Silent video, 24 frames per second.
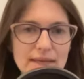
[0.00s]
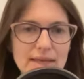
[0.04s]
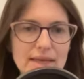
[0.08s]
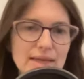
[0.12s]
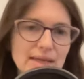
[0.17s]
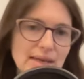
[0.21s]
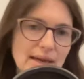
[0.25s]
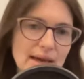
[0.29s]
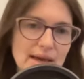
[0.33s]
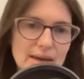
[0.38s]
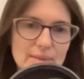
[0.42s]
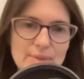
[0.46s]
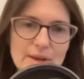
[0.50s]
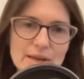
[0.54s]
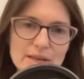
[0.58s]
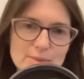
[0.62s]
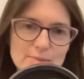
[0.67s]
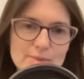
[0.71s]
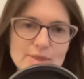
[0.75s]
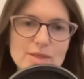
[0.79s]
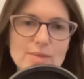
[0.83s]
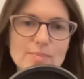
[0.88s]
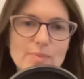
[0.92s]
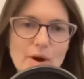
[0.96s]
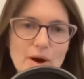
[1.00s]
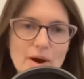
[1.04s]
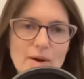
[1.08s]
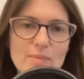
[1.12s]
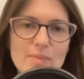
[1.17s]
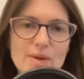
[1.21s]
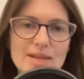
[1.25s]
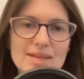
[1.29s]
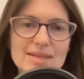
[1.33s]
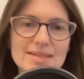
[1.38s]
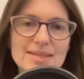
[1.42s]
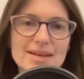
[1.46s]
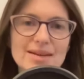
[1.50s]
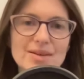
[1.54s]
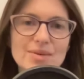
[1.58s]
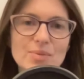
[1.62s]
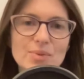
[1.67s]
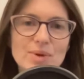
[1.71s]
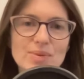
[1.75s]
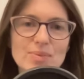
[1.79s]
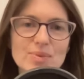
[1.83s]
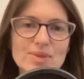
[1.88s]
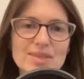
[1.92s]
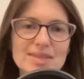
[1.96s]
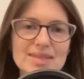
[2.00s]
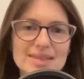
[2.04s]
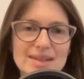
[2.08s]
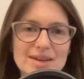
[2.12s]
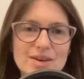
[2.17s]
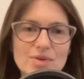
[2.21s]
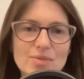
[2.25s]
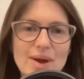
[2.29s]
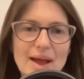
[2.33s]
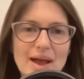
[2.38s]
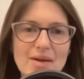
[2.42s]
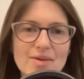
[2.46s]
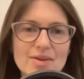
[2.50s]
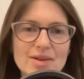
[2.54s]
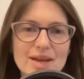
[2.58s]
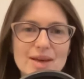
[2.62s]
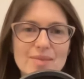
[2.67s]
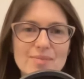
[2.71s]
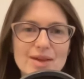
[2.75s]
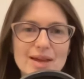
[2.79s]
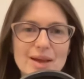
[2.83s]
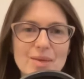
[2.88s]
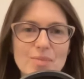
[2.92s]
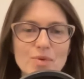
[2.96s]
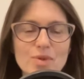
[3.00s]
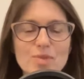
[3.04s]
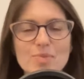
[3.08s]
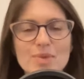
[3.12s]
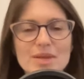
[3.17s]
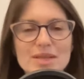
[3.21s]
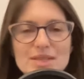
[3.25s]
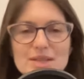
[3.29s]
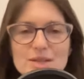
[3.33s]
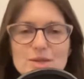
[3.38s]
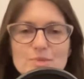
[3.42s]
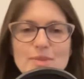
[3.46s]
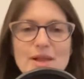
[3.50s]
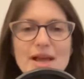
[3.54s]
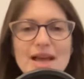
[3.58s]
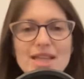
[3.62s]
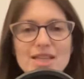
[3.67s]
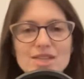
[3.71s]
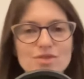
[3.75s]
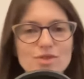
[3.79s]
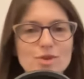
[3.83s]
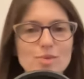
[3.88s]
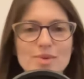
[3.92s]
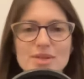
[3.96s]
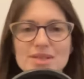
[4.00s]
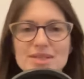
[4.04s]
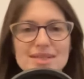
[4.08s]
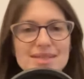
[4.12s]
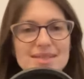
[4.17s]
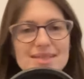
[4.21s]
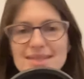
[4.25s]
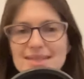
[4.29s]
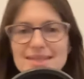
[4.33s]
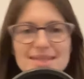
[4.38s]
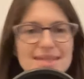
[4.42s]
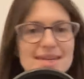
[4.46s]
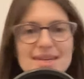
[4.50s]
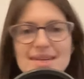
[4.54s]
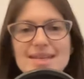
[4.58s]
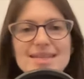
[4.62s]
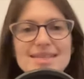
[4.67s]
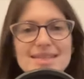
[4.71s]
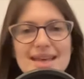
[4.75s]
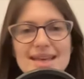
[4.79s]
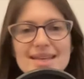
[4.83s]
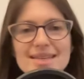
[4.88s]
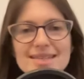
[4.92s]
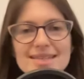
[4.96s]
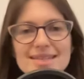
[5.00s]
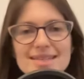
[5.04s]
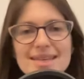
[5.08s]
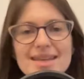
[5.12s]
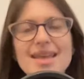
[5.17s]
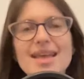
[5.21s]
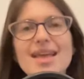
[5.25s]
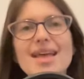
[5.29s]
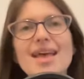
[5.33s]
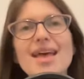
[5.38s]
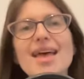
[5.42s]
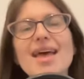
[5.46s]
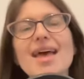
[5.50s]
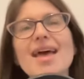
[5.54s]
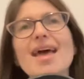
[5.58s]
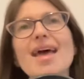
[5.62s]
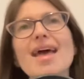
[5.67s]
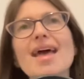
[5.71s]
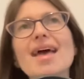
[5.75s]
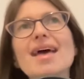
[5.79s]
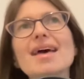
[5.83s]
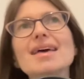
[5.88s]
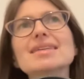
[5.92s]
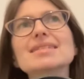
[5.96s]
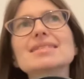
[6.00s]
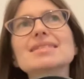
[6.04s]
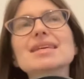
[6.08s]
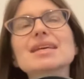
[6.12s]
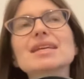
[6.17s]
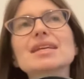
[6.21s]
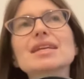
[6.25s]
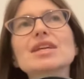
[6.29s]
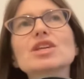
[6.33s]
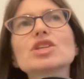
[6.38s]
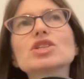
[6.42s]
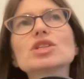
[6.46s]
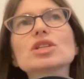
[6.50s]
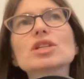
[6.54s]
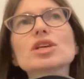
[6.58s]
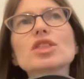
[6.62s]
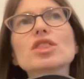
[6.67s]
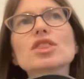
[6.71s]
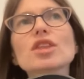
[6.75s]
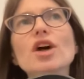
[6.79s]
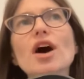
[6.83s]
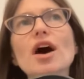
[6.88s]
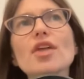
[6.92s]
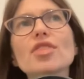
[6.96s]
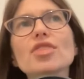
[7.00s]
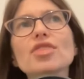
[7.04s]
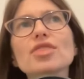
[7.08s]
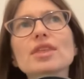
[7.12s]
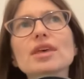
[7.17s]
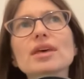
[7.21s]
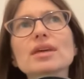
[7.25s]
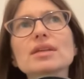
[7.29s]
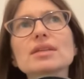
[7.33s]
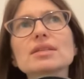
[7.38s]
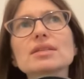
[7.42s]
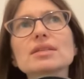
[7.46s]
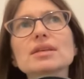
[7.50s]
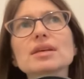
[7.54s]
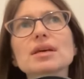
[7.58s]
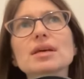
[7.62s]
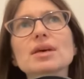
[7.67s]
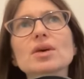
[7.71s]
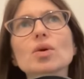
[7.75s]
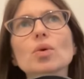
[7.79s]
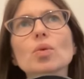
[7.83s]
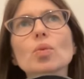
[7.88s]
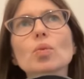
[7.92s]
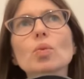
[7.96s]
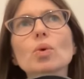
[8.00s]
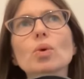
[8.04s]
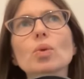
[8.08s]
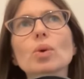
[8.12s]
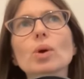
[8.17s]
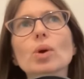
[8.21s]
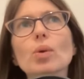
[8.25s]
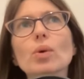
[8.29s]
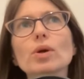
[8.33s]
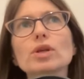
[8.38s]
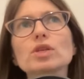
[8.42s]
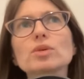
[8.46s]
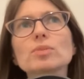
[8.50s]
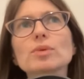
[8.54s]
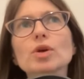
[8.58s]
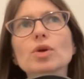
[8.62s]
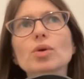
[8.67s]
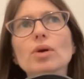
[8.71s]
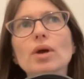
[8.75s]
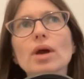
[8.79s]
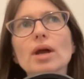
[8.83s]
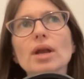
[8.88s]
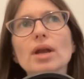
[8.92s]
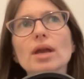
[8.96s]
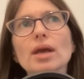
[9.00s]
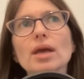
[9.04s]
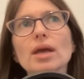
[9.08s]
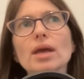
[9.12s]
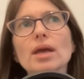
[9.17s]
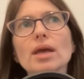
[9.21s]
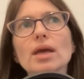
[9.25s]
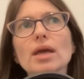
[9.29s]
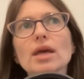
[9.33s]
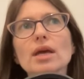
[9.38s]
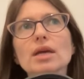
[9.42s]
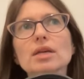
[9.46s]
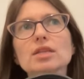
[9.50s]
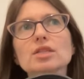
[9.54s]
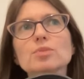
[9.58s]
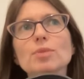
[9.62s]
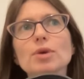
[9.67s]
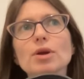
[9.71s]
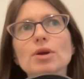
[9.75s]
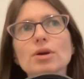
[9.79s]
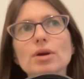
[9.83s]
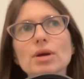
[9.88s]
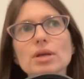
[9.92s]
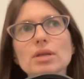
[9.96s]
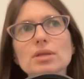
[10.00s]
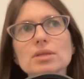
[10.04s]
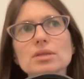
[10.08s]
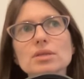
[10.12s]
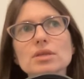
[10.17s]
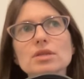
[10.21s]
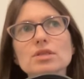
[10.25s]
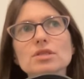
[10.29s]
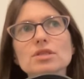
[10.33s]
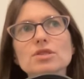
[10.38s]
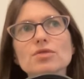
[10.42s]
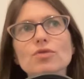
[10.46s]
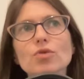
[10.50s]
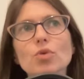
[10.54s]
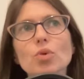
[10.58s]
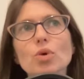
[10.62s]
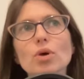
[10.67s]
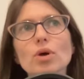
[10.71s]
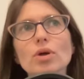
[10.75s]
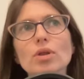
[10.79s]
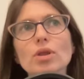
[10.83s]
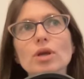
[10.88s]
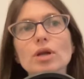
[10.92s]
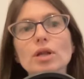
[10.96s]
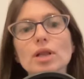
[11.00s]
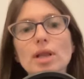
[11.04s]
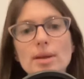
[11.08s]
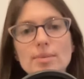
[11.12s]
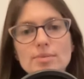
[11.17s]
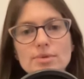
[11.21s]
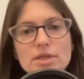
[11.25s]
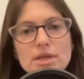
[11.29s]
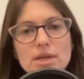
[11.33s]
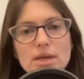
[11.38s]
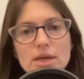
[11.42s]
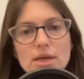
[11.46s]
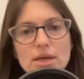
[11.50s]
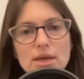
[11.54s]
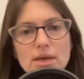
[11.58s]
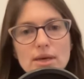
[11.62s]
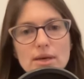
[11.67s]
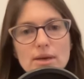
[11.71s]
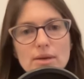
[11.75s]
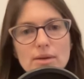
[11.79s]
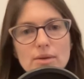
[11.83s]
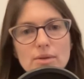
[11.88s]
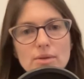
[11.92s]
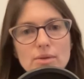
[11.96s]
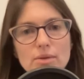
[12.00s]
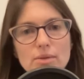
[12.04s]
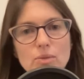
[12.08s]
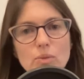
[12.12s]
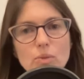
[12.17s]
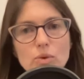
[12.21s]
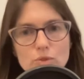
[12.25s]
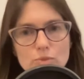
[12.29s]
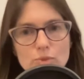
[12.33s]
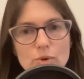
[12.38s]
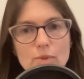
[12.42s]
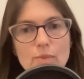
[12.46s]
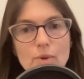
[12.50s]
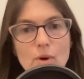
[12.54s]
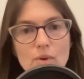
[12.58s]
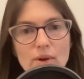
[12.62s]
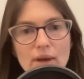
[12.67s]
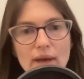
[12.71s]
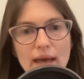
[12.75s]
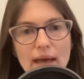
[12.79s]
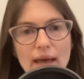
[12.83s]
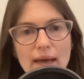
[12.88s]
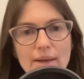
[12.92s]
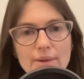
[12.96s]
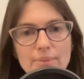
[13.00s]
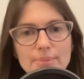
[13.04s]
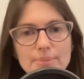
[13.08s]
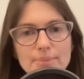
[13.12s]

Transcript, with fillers: he had a basement apartment, and we would sit around coming up with business plans for business that didn't exist. And initially thought that we were going to be creating experiences for the clubs that he was promoting at,